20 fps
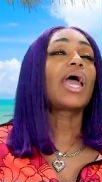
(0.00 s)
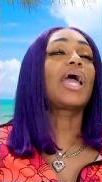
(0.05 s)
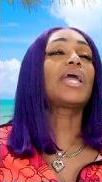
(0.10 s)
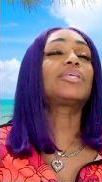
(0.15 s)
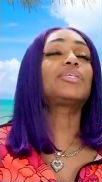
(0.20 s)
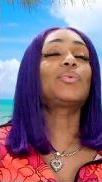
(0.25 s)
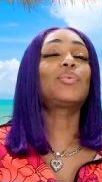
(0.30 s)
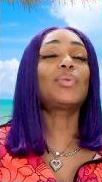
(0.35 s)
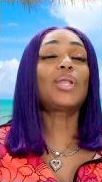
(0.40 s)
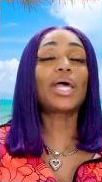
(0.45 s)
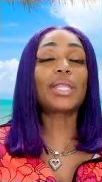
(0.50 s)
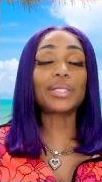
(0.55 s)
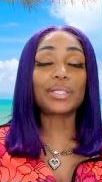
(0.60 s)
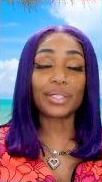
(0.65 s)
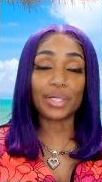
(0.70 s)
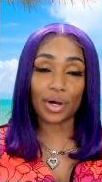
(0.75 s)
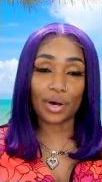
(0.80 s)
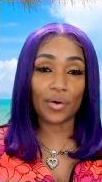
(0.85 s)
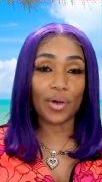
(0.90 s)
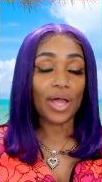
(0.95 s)
and you let it
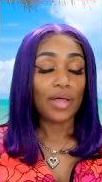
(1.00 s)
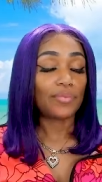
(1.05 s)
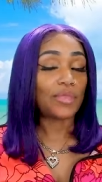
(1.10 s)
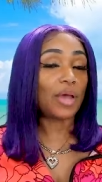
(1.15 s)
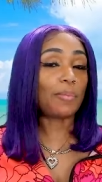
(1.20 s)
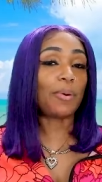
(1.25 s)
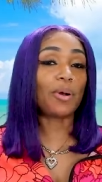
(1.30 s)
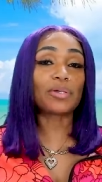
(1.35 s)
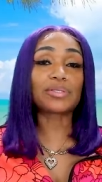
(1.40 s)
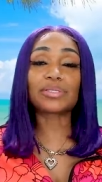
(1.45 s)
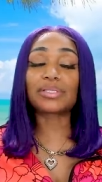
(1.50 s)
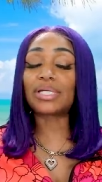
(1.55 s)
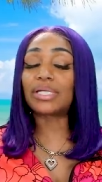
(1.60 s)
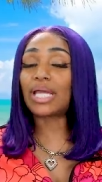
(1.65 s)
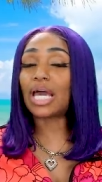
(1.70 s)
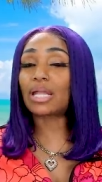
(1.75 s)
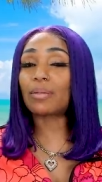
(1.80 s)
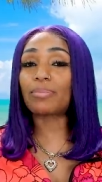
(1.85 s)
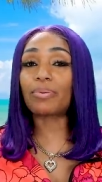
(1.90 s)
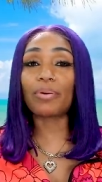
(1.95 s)
go. That person ain't
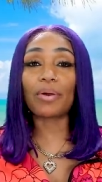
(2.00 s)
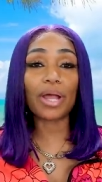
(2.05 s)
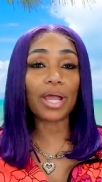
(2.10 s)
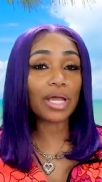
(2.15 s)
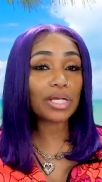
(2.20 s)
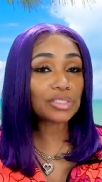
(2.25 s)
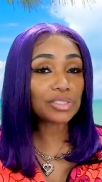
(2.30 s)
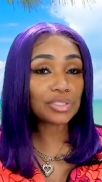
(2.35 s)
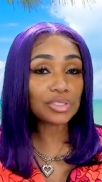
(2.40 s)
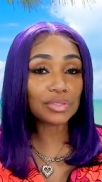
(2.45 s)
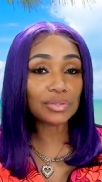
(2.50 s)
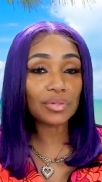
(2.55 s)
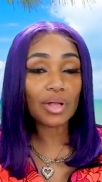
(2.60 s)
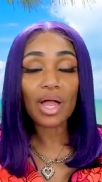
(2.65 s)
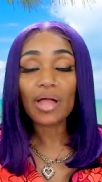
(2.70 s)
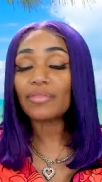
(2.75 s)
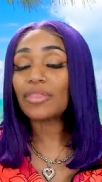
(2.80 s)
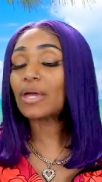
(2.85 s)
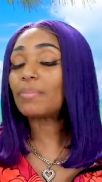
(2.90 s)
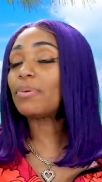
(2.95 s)
got to praise you.
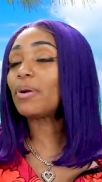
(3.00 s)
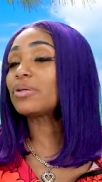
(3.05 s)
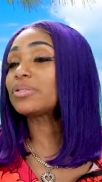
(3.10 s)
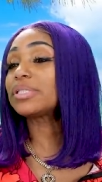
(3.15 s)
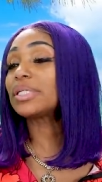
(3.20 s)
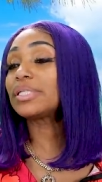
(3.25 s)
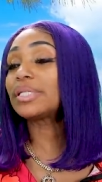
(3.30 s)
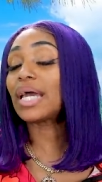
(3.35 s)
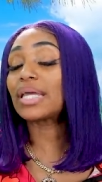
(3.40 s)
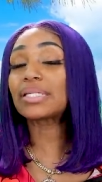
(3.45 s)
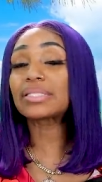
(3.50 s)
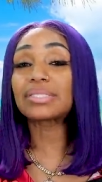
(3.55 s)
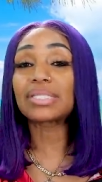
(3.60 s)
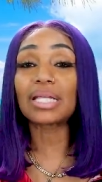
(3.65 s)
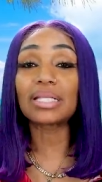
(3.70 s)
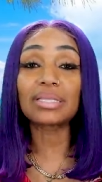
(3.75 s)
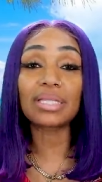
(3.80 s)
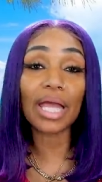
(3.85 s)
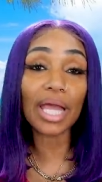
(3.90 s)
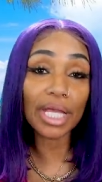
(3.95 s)
That person ain't got to
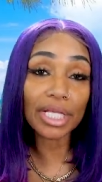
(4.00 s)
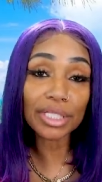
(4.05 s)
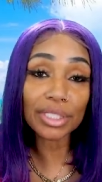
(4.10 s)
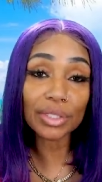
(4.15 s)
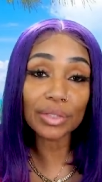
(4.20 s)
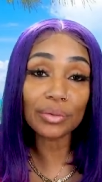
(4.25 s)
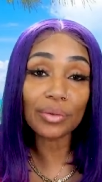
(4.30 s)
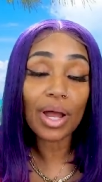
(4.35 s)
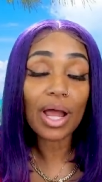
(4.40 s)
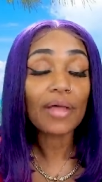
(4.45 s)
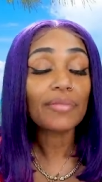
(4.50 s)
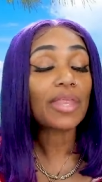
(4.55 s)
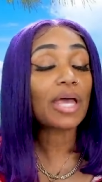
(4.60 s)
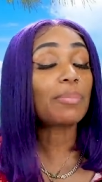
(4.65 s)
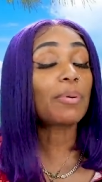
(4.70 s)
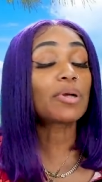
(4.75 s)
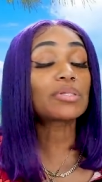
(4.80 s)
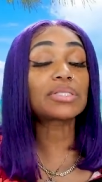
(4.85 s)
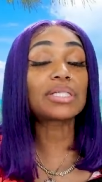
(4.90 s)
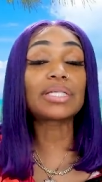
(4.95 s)
say thank you. That
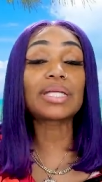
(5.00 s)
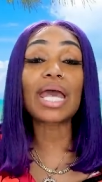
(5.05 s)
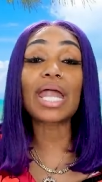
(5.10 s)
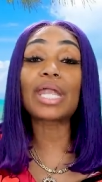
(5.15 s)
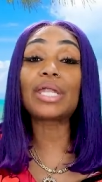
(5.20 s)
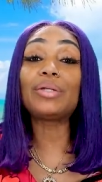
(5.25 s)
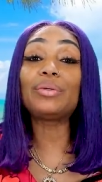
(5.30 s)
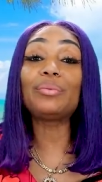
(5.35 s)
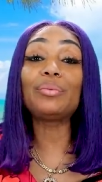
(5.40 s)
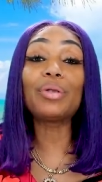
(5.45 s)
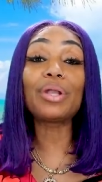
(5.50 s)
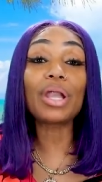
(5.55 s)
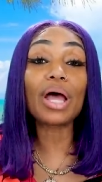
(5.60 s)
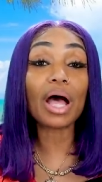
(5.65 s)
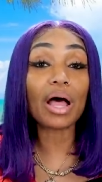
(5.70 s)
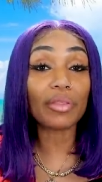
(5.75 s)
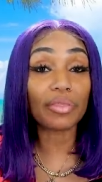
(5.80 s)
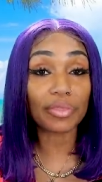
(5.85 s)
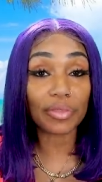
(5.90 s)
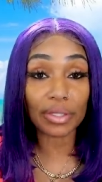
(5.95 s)
person ain't got to do
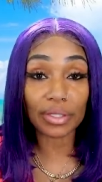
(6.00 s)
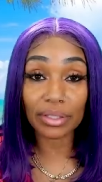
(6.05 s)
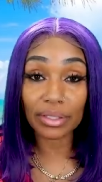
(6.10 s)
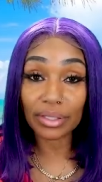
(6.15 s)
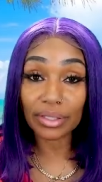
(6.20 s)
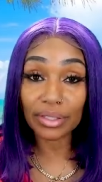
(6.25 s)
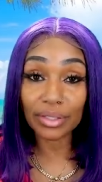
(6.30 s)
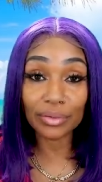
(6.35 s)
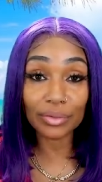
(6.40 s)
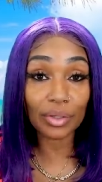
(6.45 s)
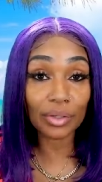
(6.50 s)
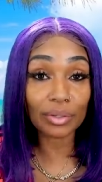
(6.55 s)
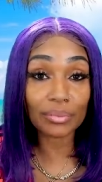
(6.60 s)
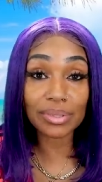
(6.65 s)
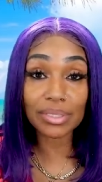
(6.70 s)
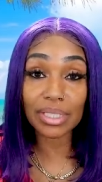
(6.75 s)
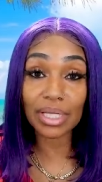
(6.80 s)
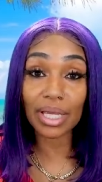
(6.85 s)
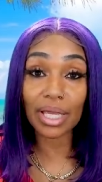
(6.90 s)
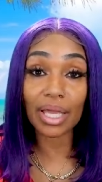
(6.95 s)
nothing. You know what I'm
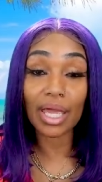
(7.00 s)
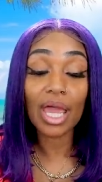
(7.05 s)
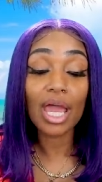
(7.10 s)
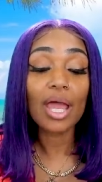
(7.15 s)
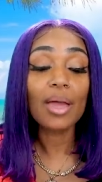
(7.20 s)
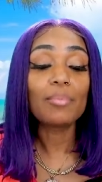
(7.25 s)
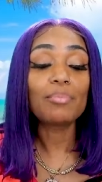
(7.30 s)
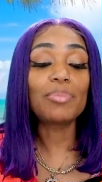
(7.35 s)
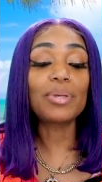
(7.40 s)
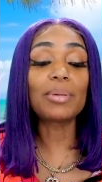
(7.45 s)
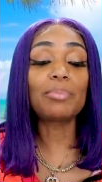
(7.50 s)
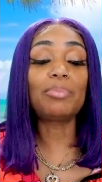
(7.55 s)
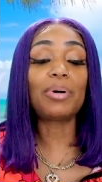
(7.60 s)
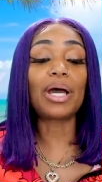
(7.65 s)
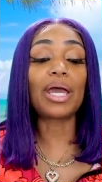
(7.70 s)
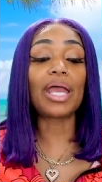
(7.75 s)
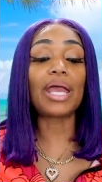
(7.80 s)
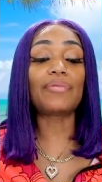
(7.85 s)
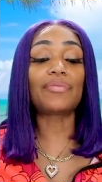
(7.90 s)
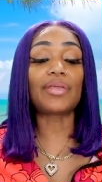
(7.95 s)
saying?
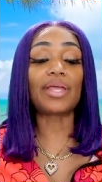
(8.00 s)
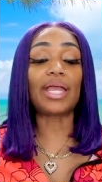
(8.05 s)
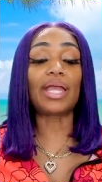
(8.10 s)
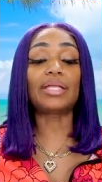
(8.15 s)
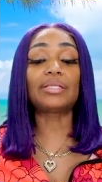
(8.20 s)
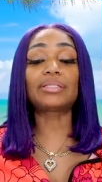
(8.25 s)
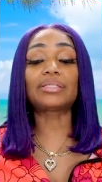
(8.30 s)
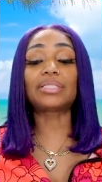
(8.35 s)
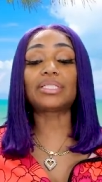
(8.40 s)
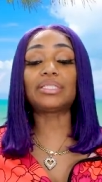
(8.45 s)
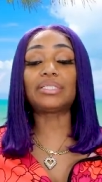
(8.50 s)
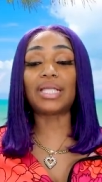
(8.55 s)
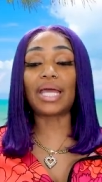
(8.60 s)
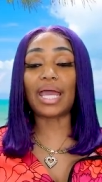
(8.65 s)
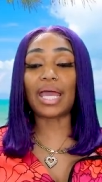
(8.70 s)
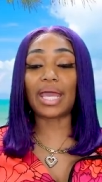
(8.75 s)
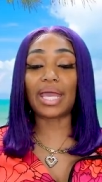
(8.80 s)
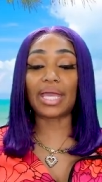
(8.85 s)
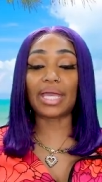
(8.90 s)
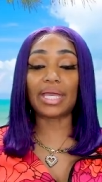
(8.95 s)
But at the end of the
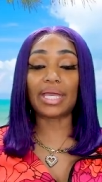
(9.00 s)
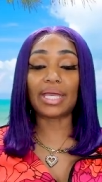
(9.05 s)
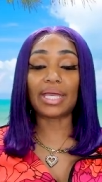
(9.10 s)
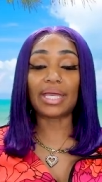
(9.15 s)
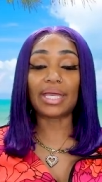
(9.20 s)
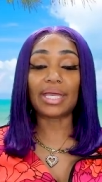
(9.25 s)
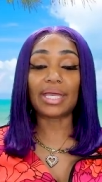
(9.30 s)
day,